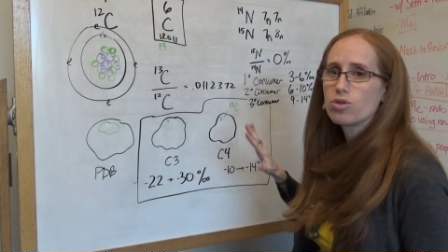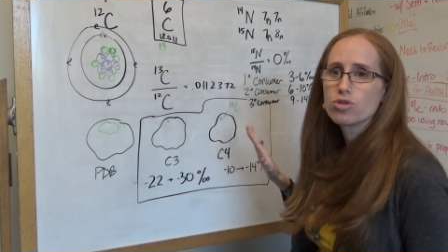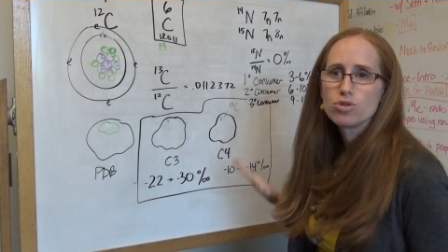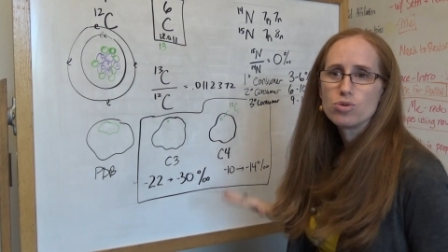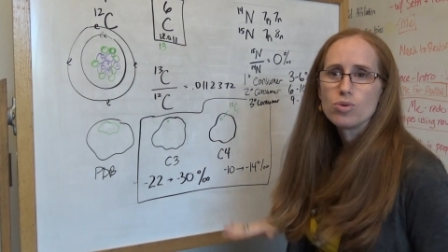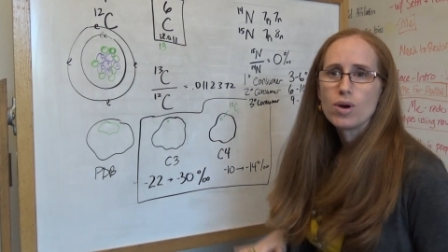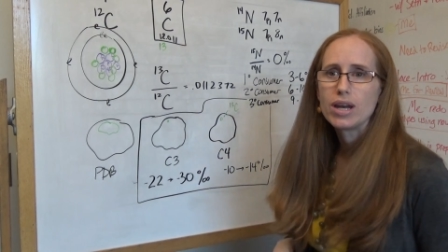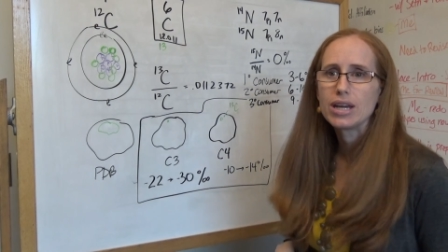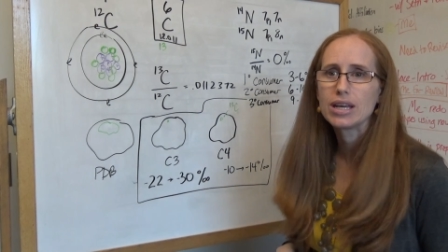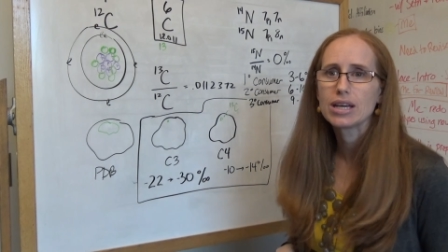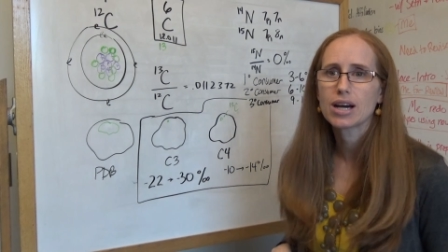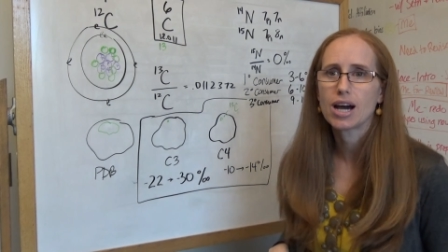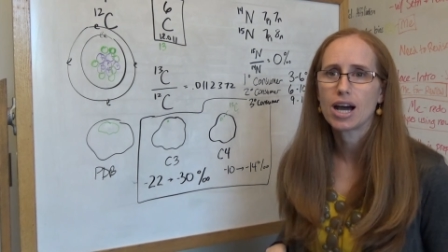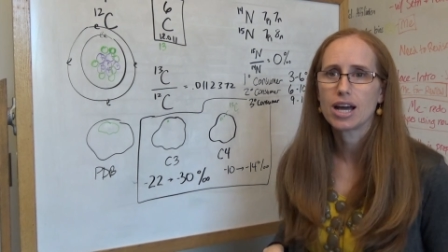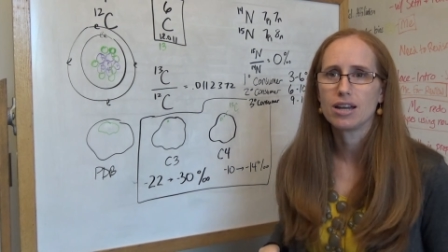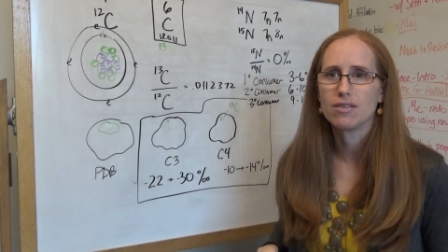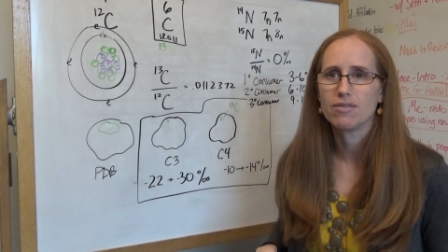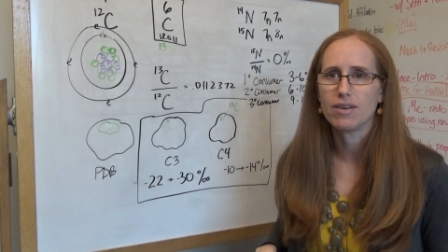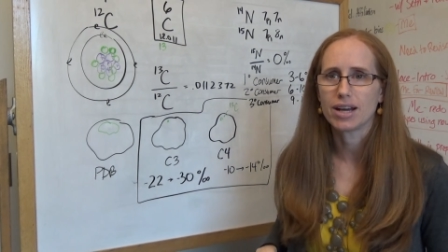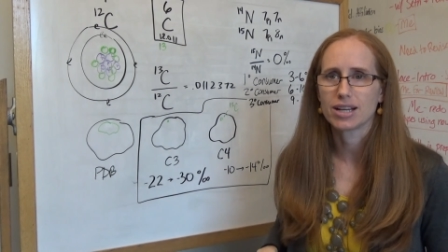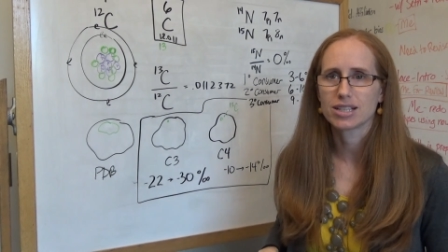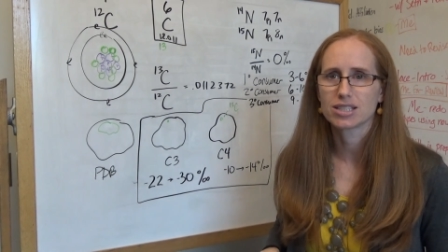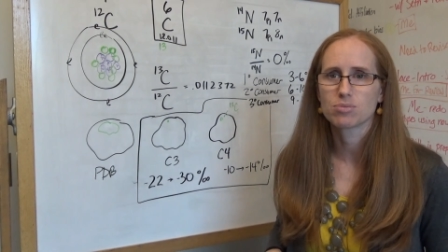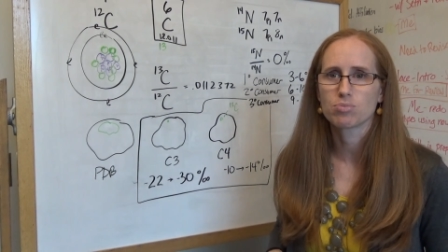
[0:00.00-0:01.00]
through any kind
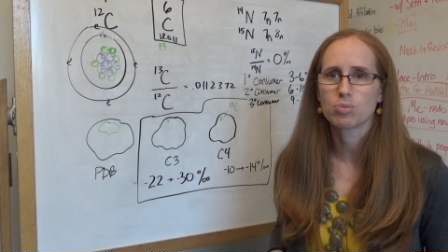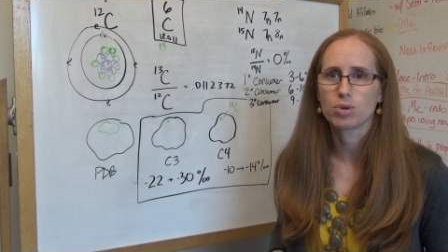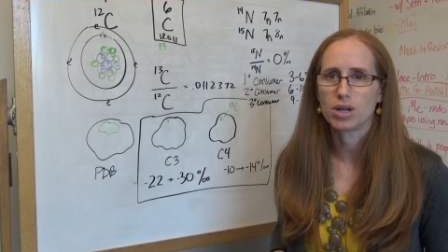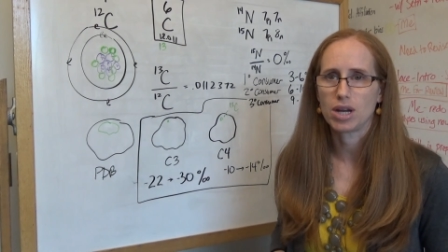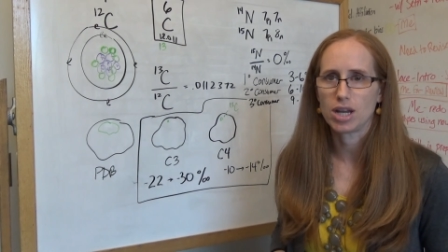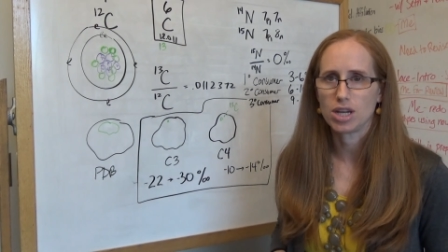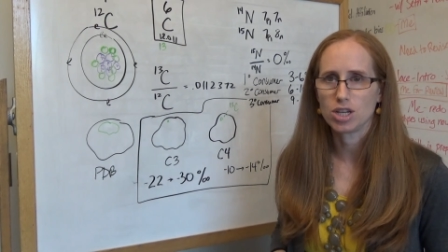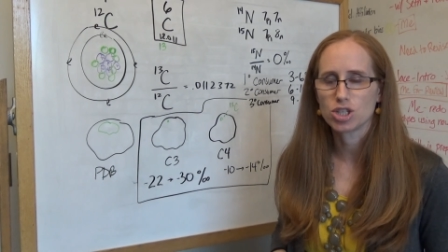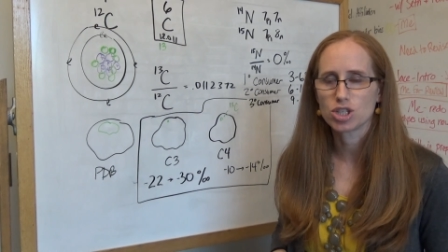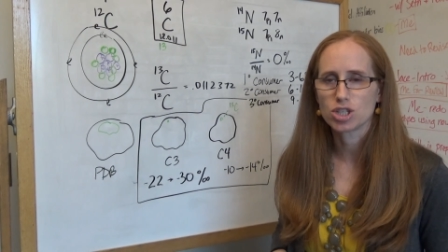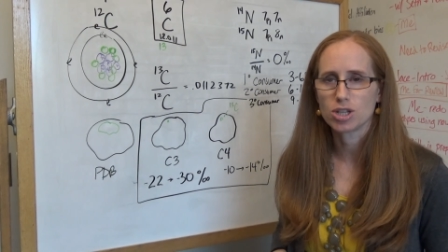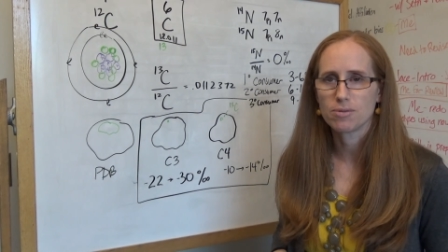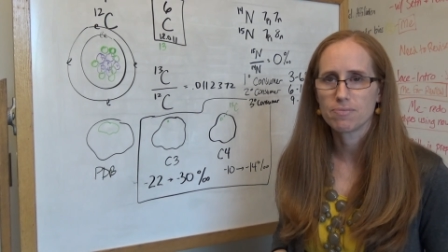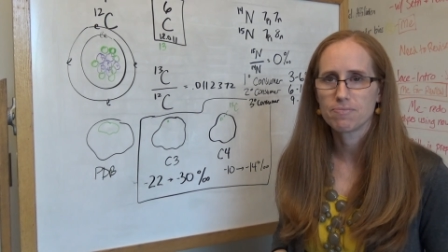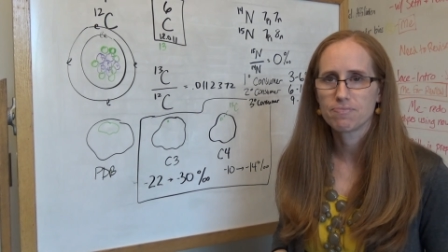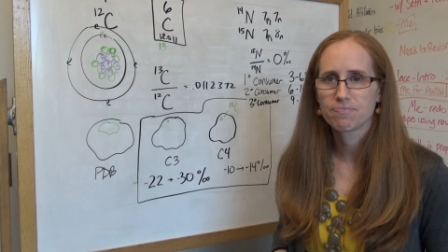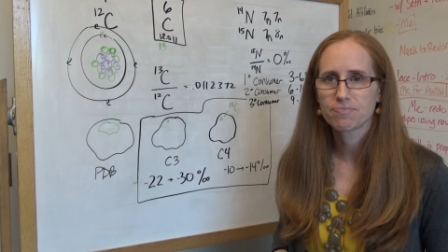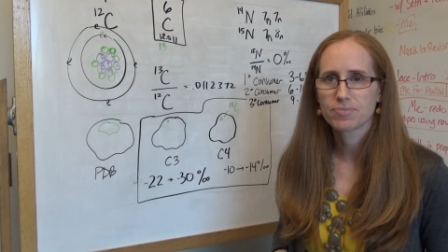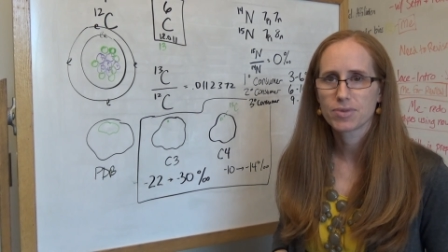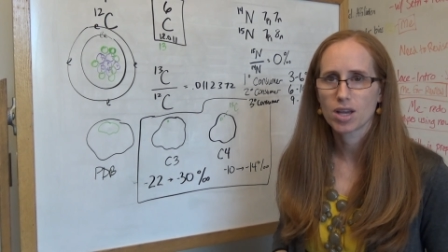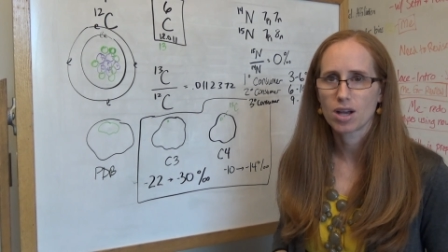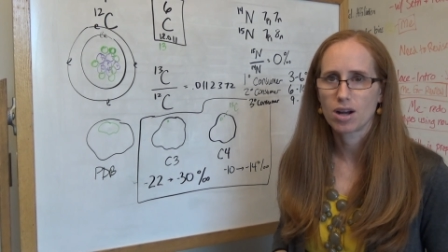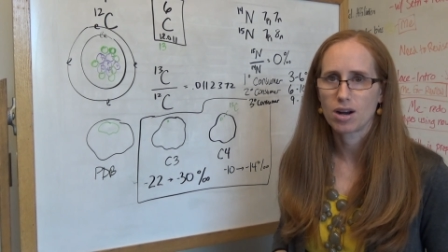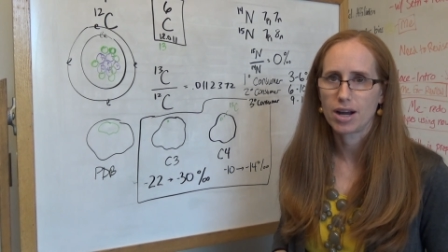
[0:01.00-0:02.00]
of explanation.
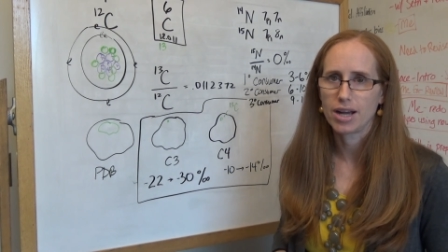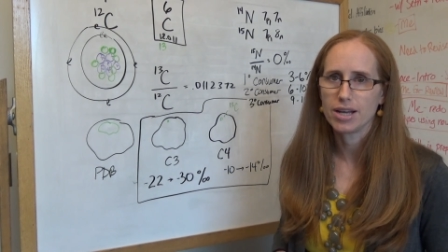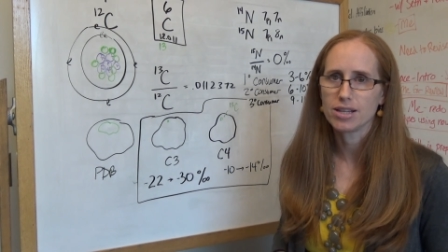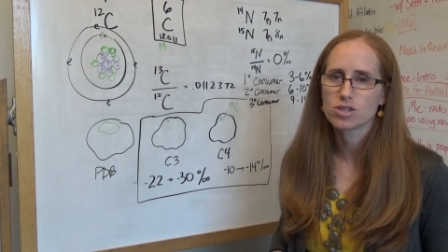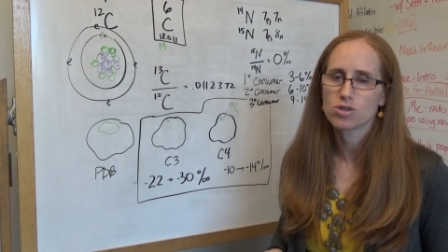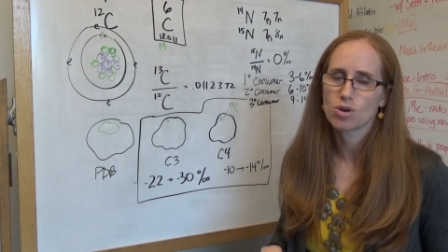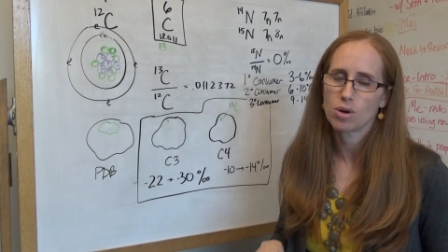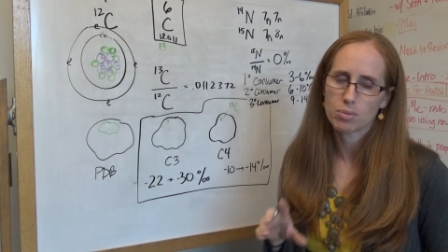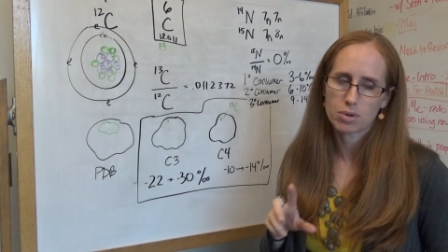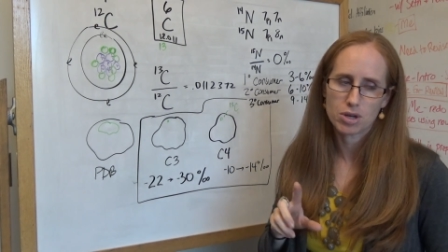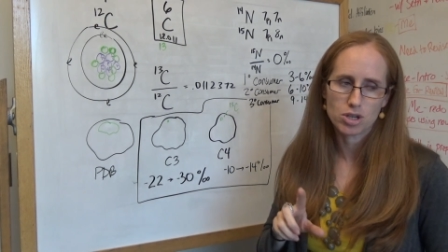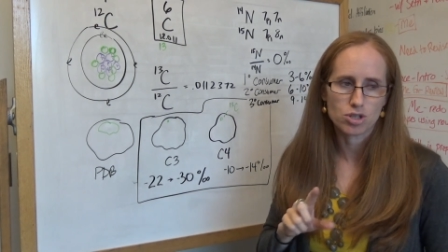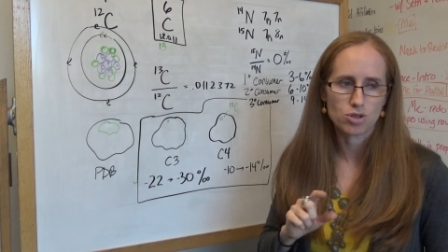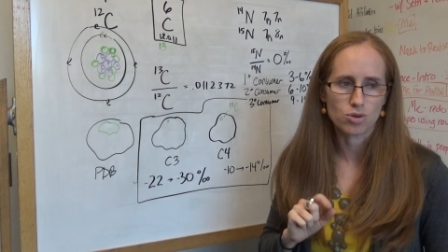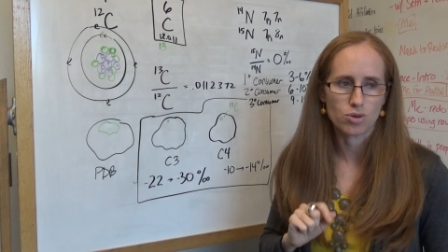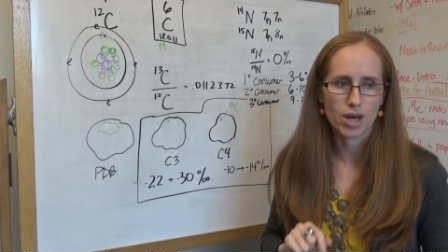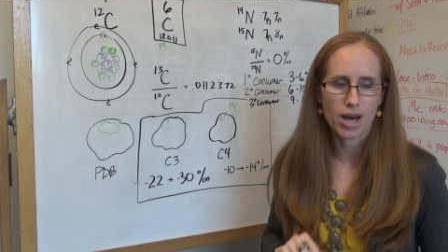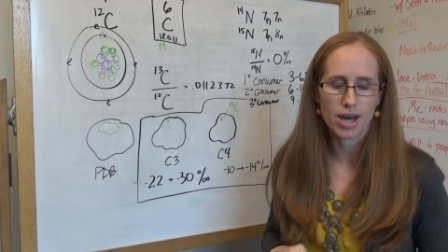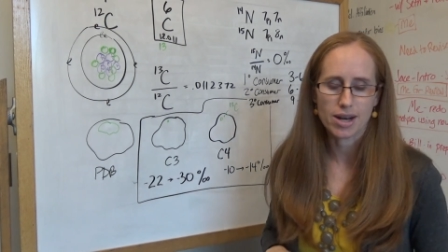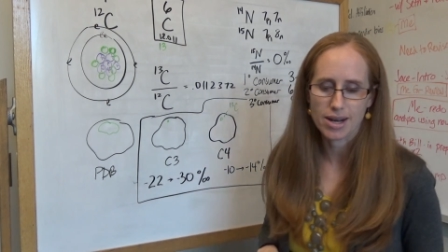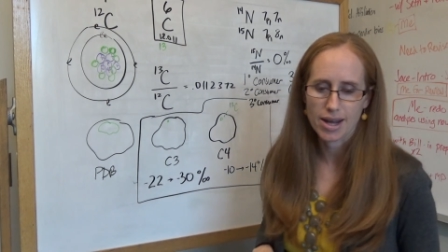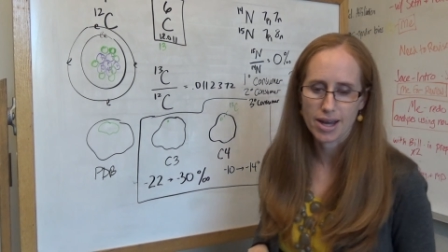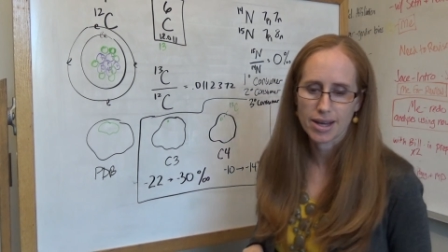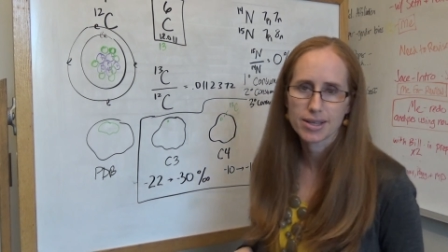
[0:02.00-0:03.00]
All right, so I'm going to do
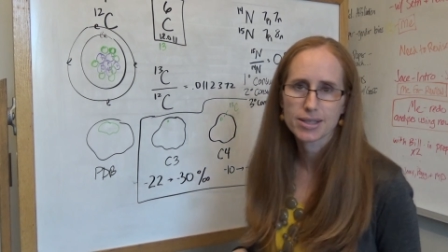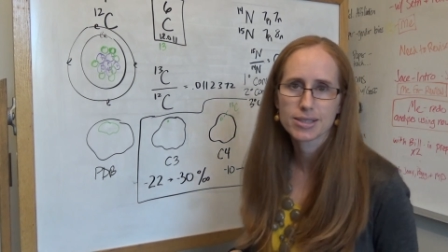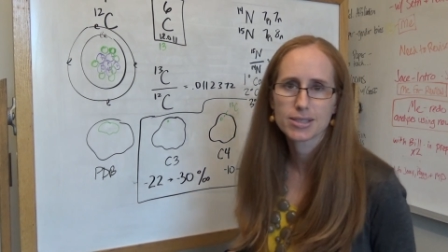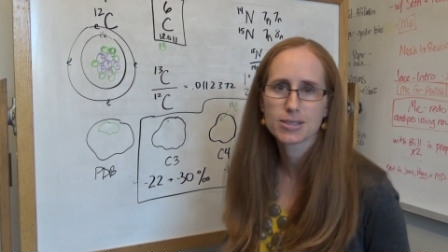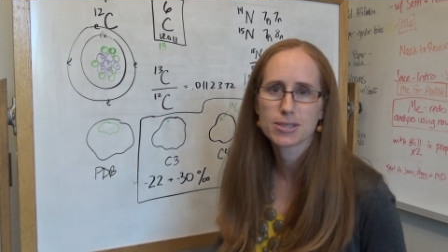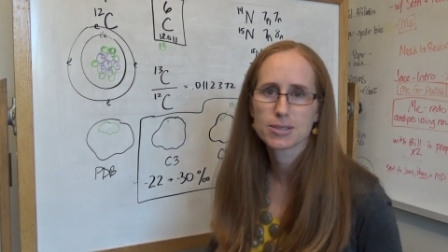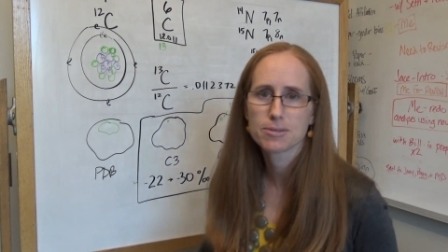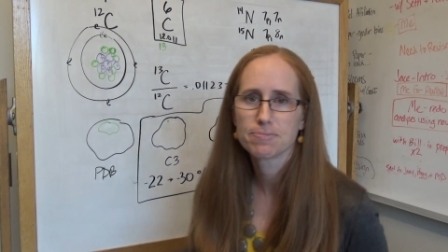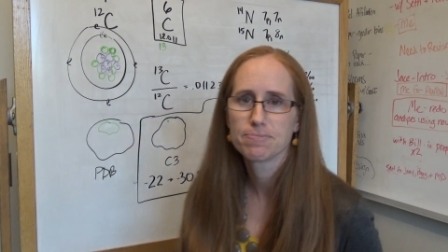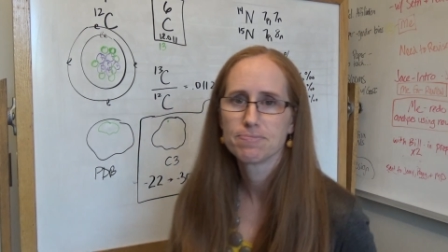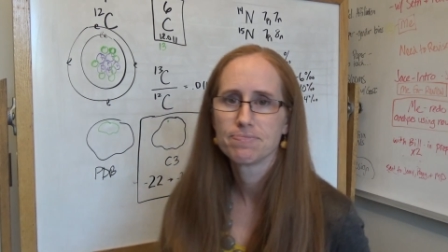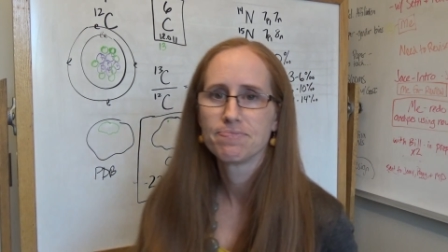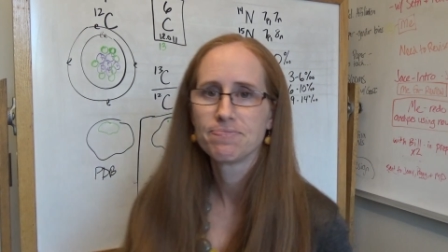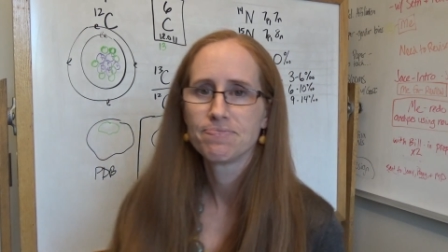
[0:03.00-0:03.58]
that next.